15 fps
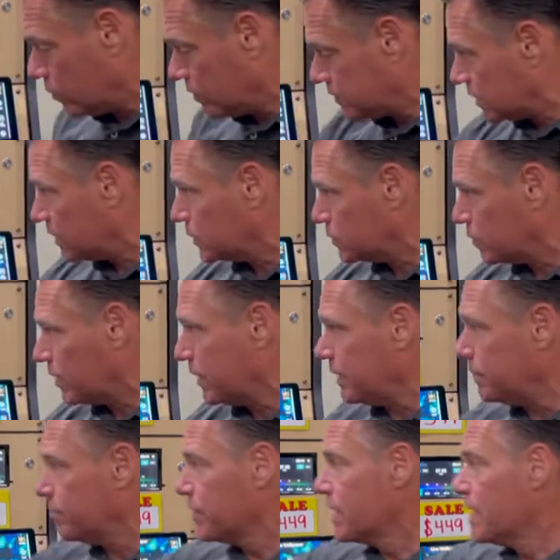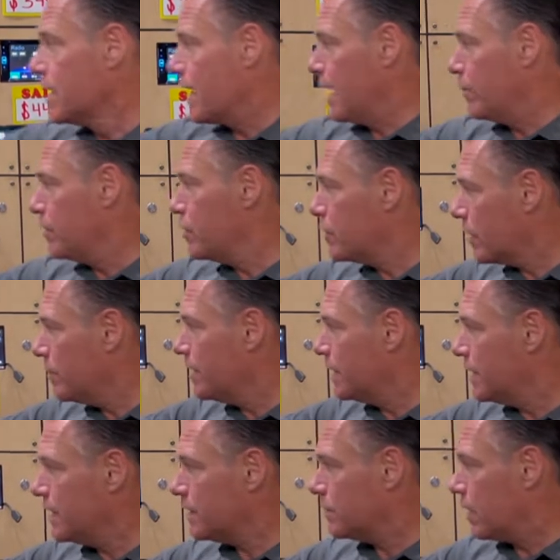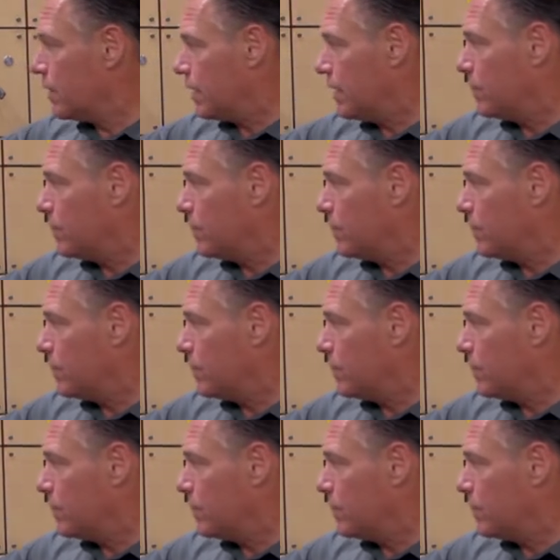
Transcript: as a display. And when you come in to get uh,